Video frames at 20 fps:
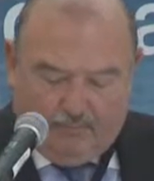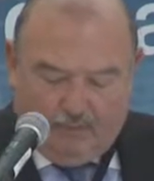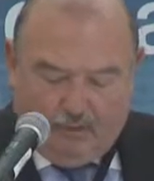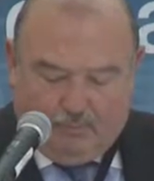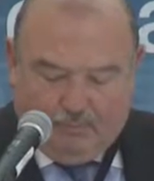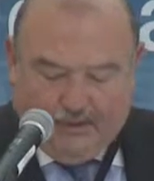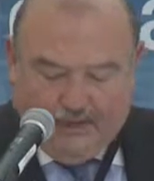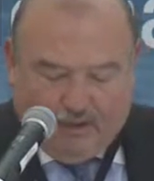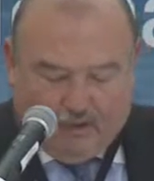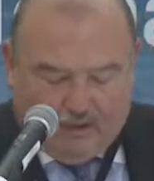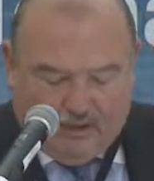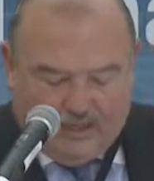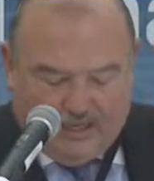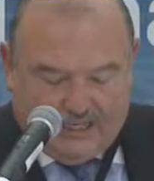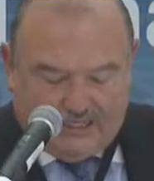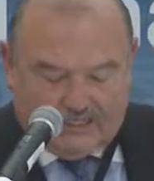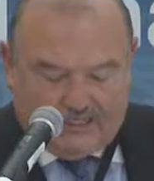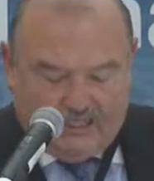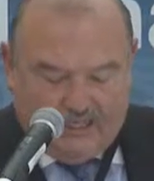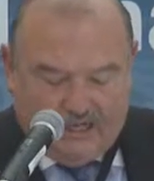in the
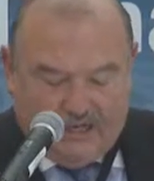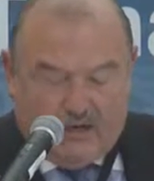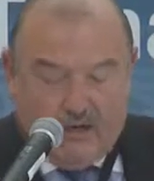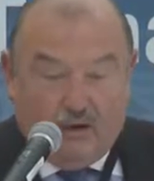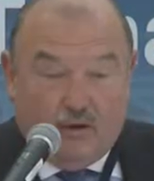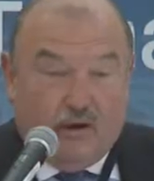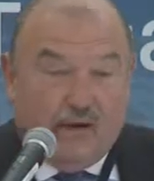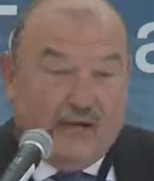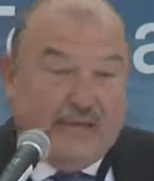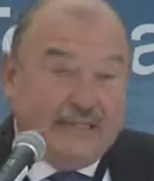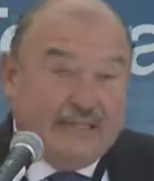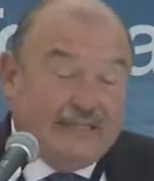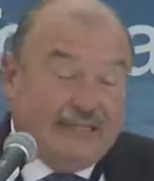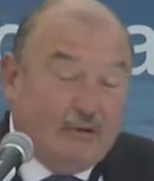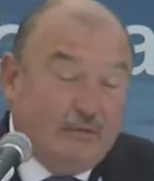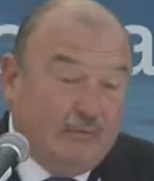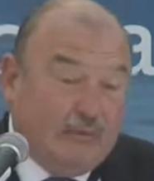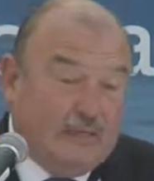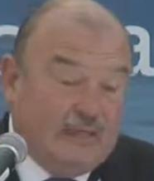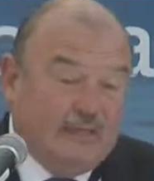consumption of
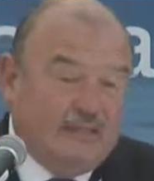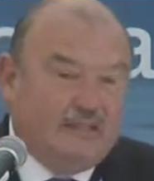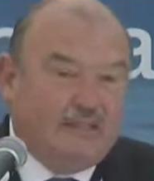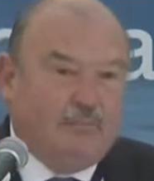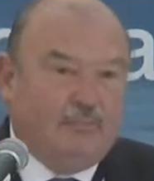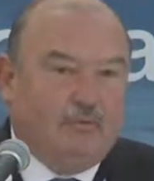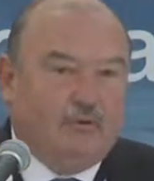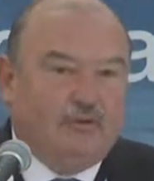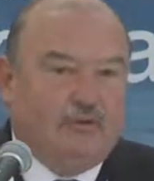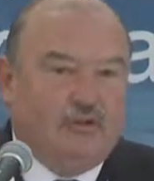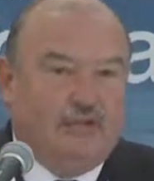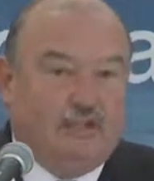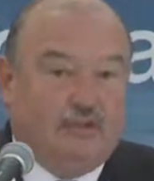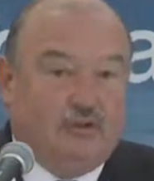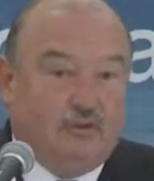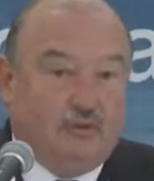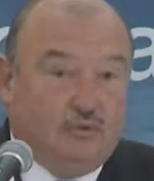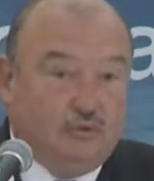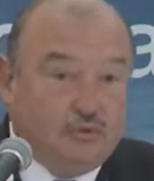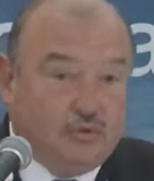irrigation water and
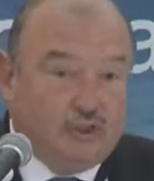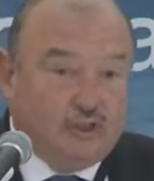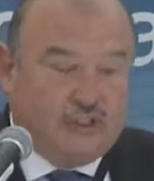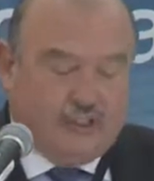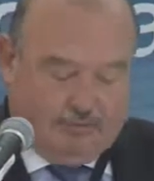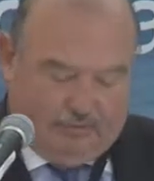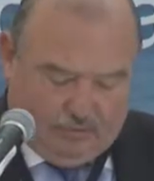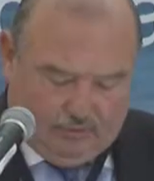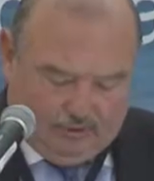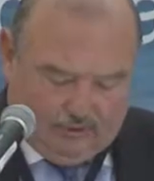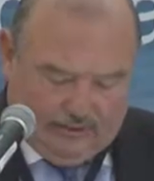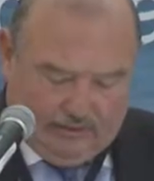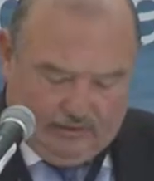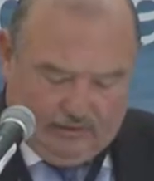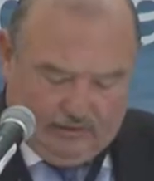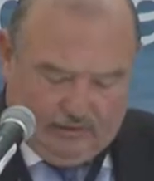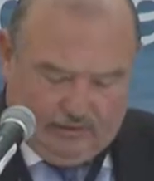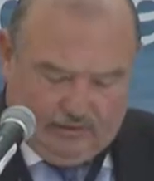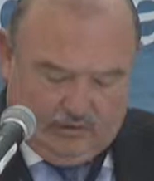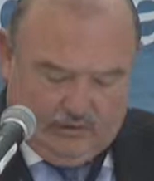drinking water,
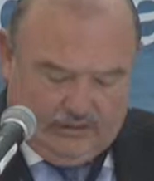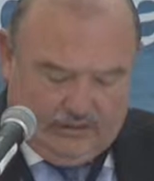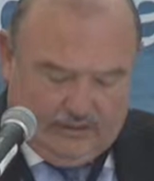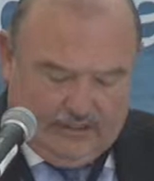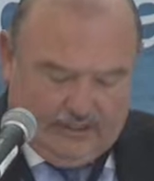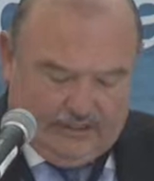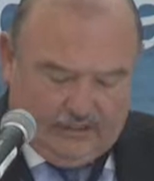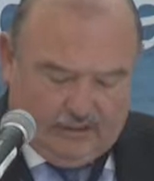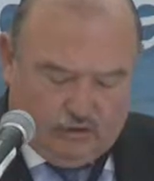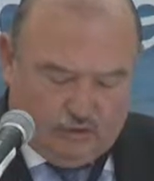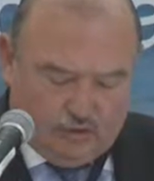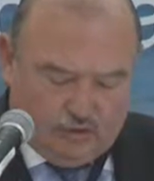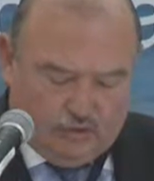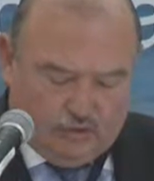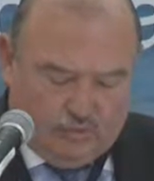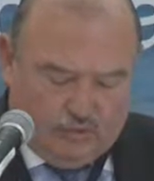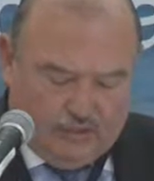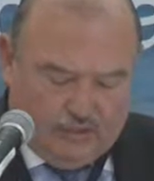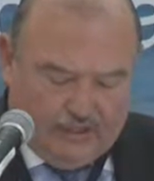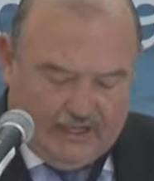25% in
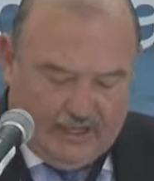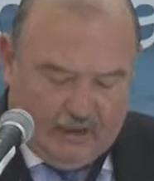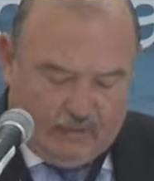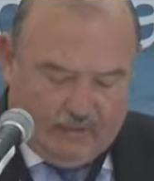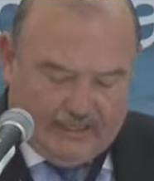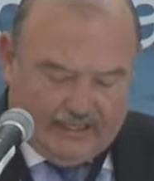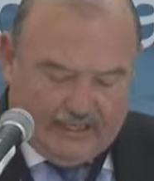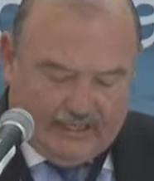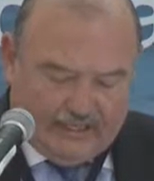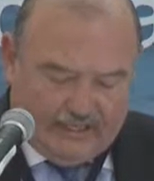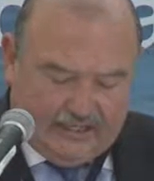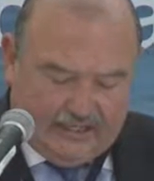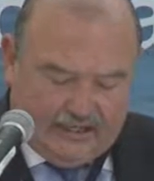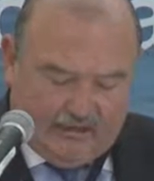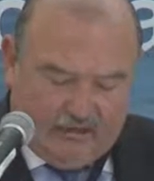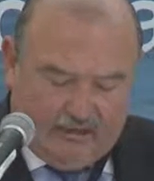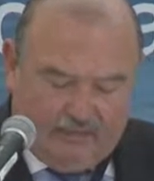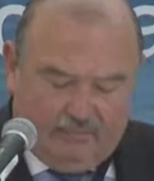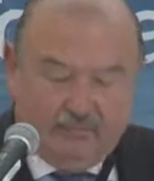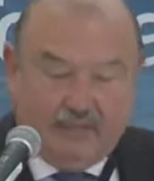waste transportation,
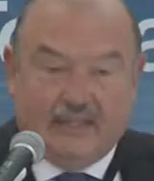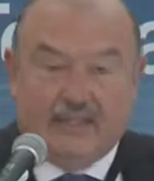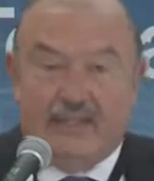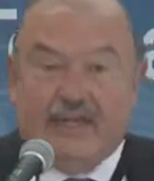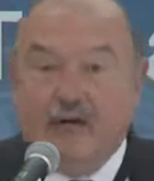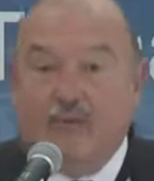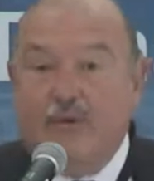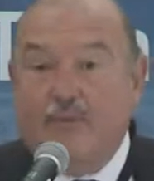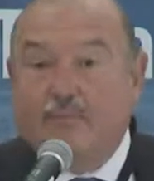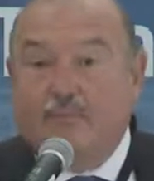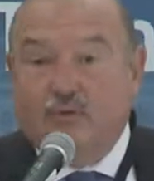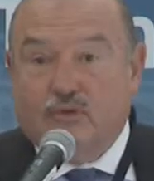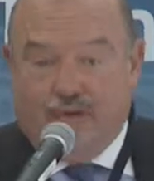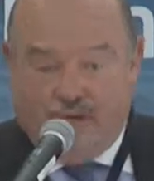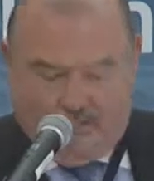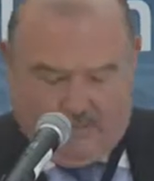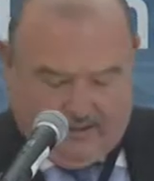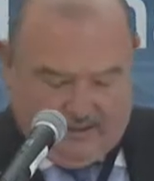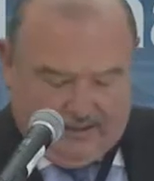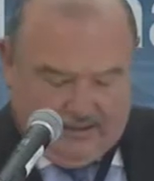17% in
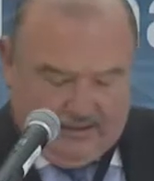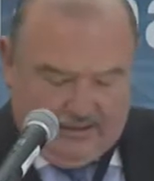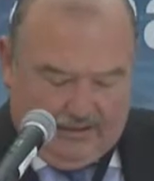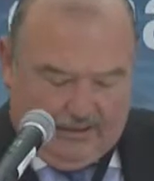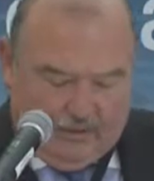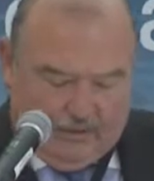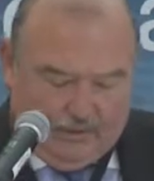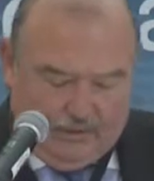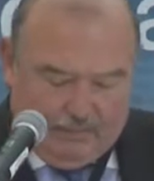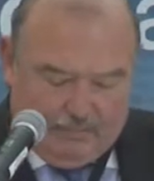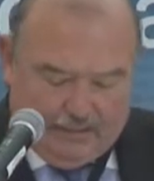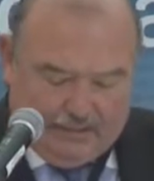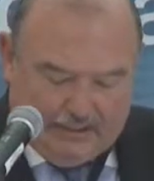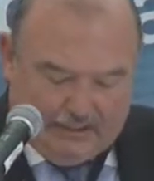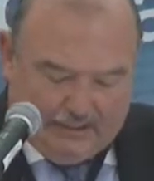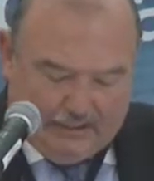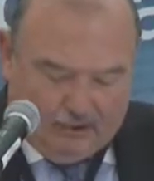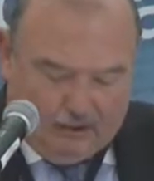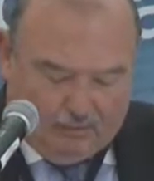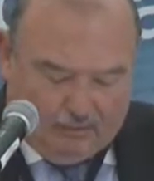the use
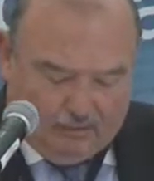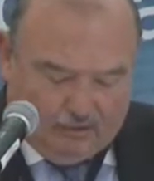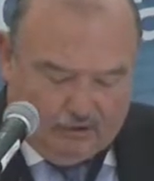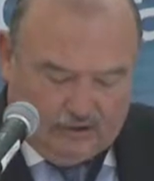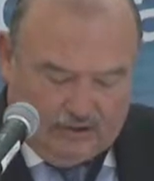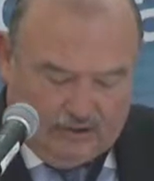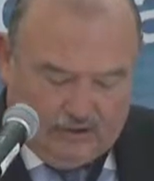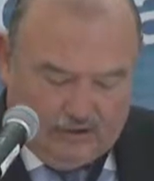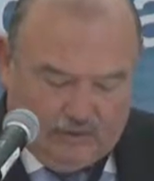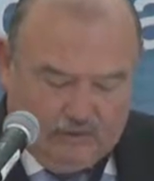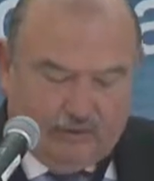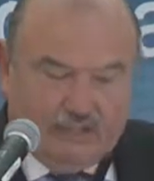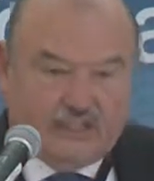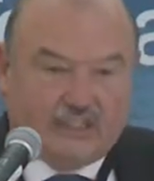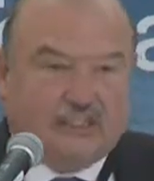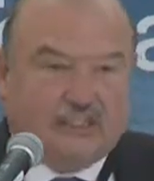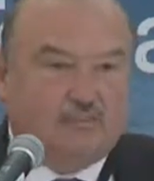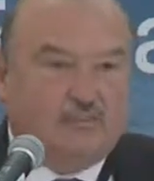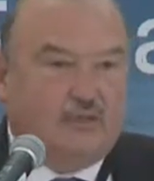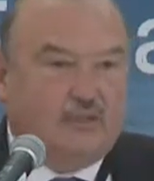of energy,
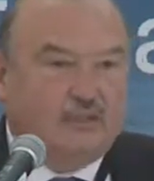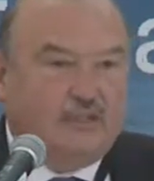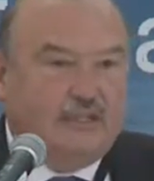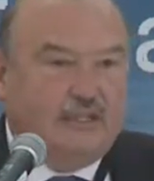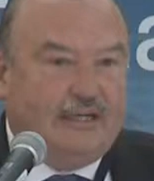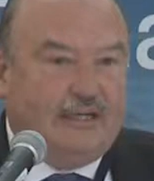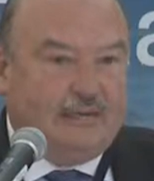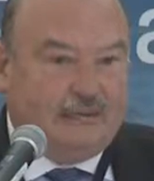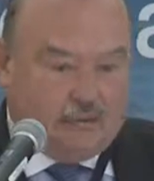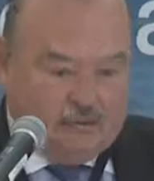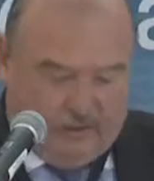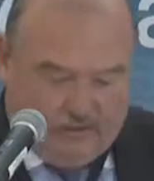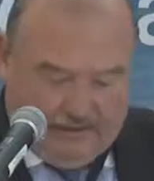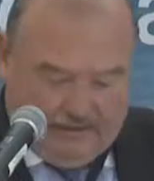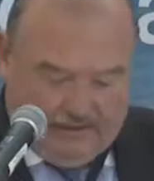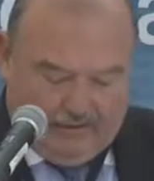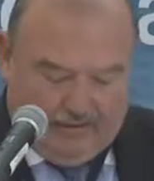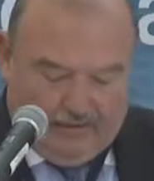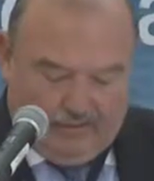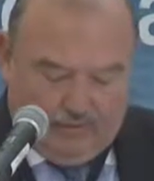and a similar
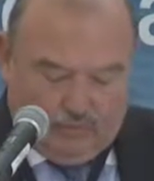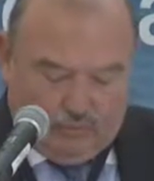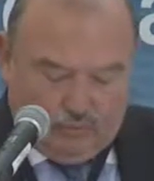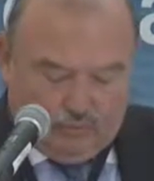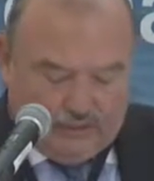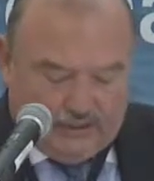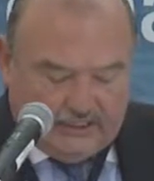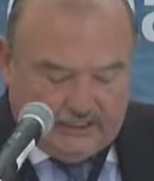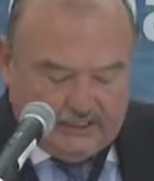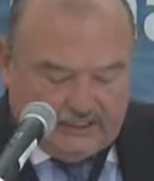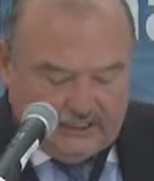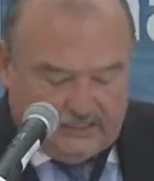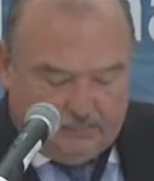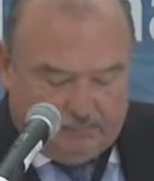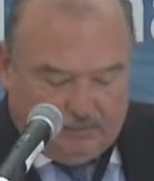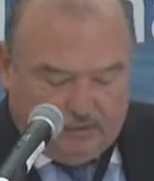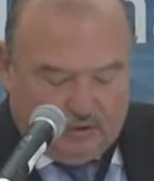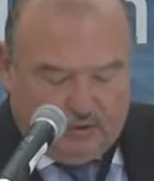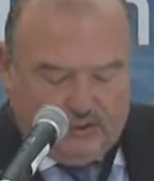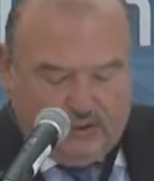percentage in
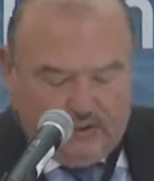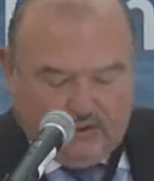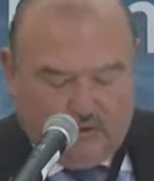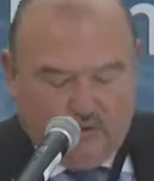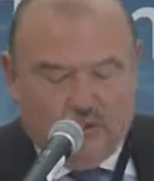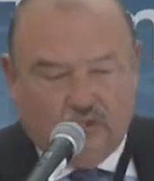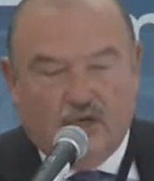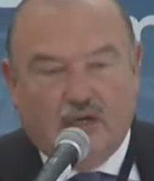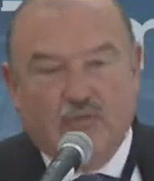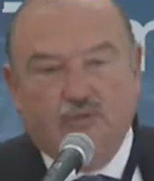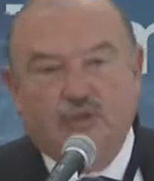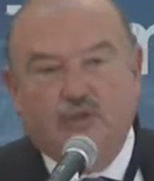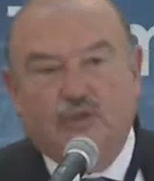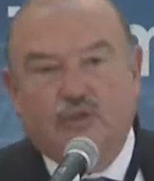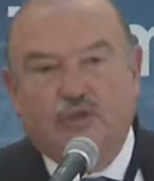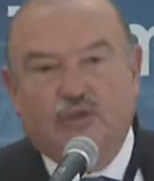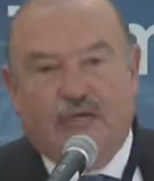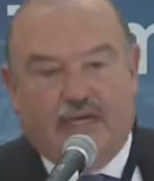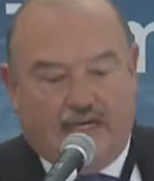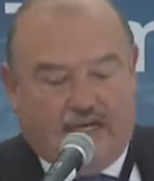terms of the
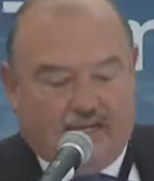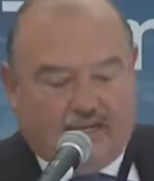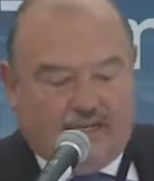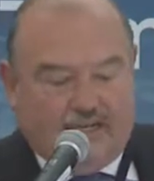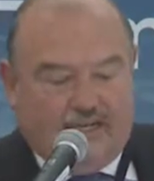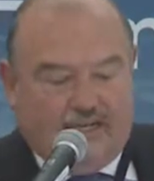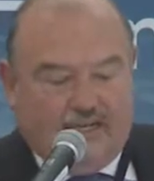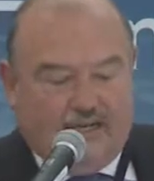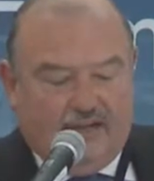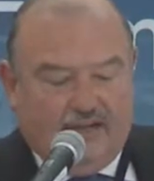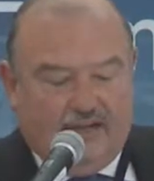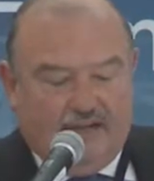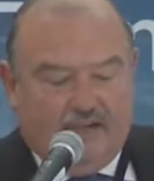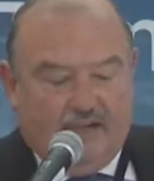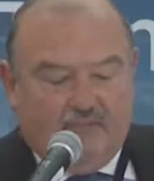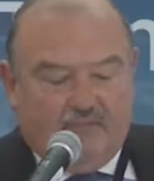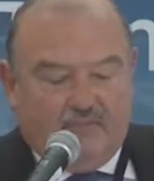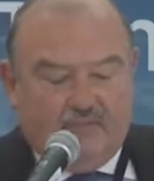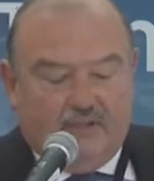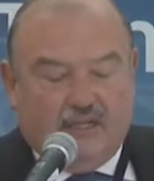possibility of
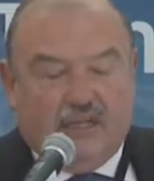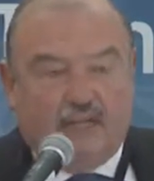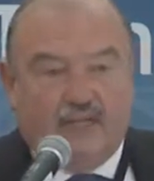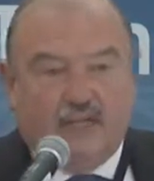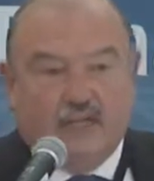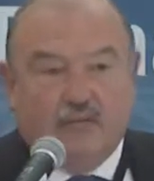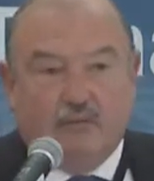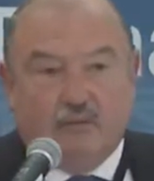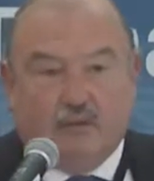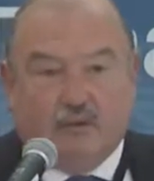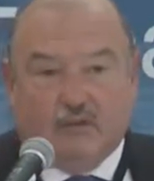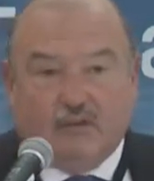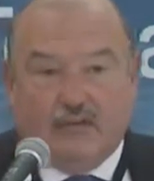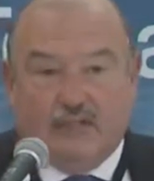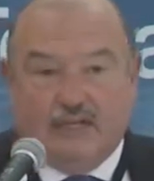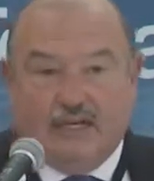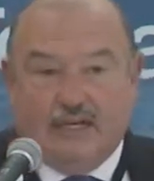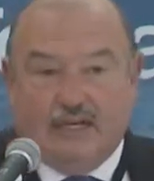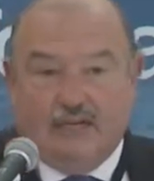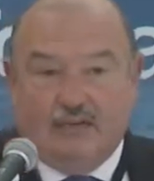reducing
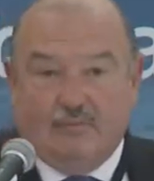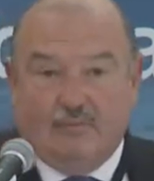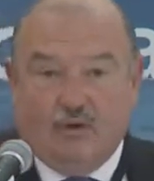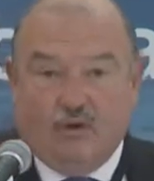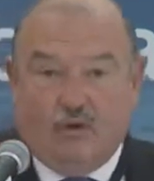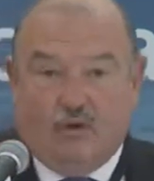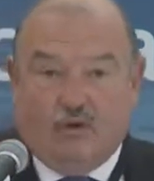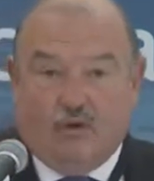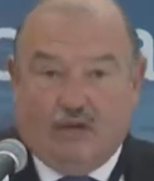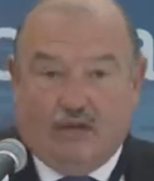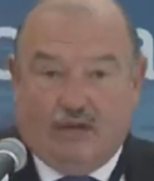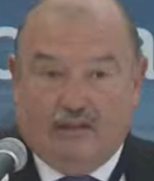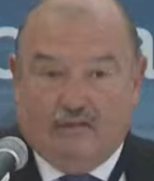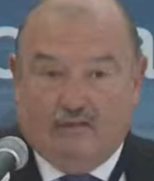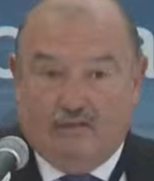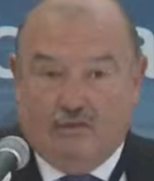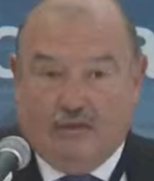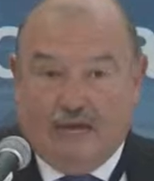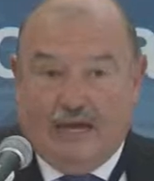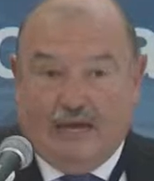CO2
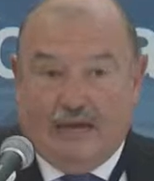emissions.